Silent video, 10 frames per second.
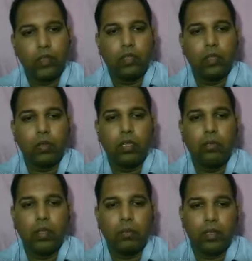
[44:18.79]
Only
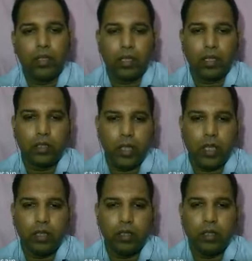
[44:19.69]
people that are
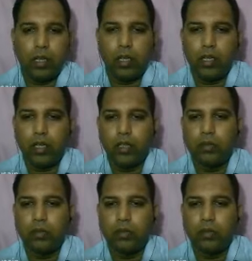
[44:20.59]
trained in handling